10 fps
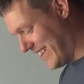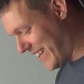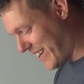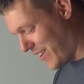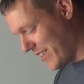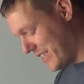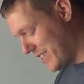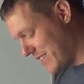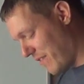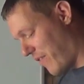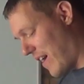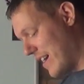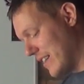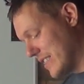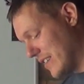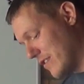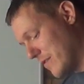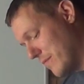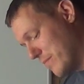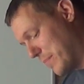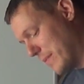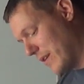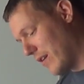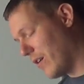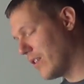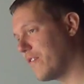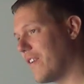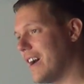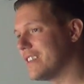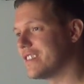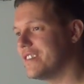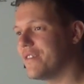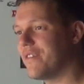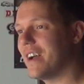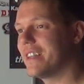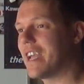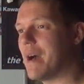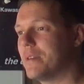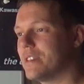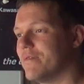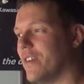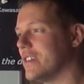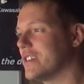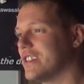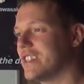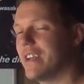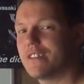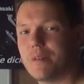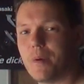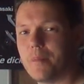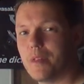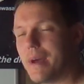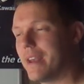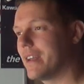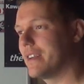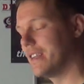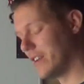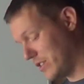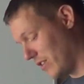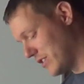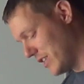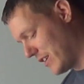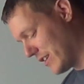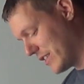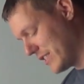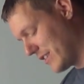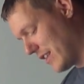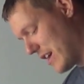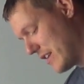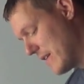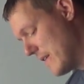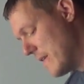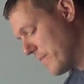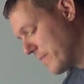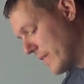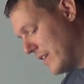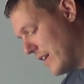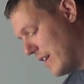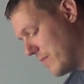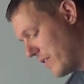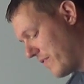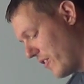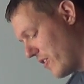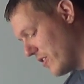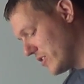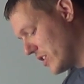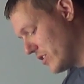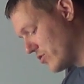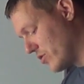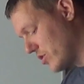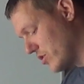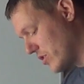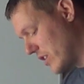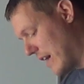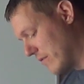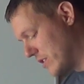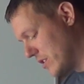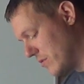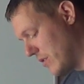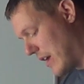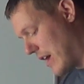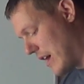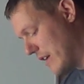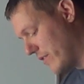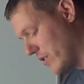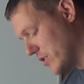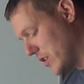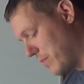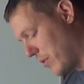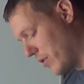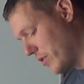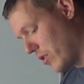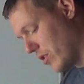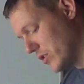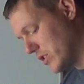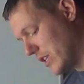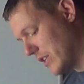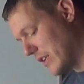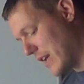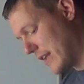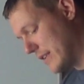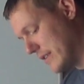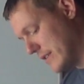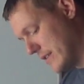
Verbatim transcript: Like all the files that are, all the files that are in the filing cabinets and vaults and safes at the bottom of the Pentagon. You know, it's all secret because it's online. Uh, with photos and instructions on how to high velocity port your own cylinder head.